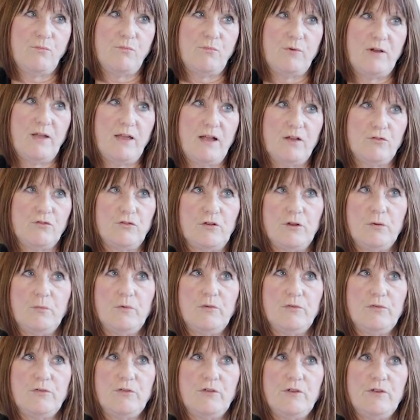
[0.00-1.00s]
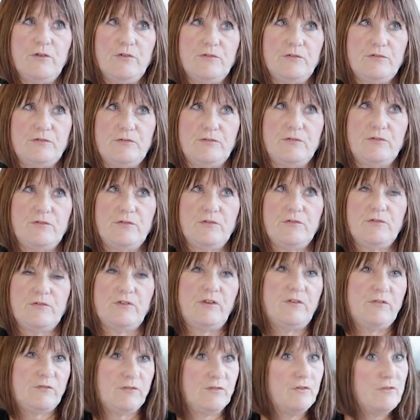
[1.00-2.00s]
I actually was the
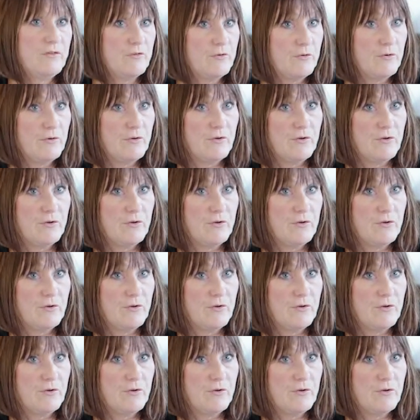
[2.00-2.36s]
assistant to